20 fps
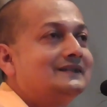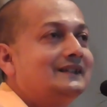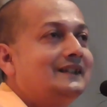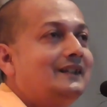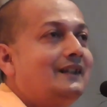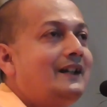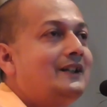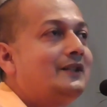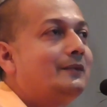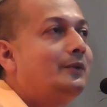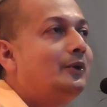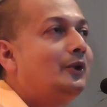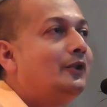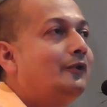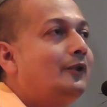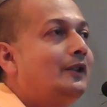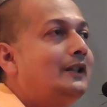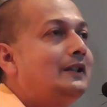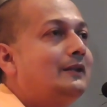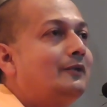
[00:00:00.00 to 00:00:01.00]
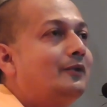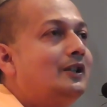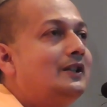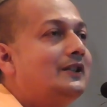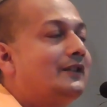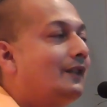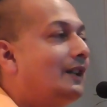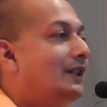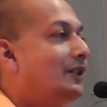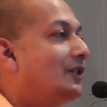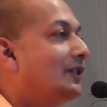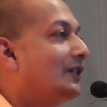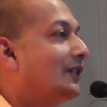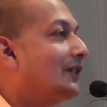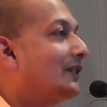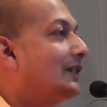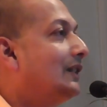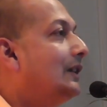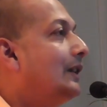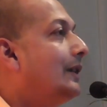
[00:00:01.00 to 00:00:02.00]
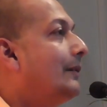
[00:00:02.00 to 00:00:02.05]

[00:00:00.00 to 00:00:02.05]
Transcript: he writes beautifully in the World's Religions.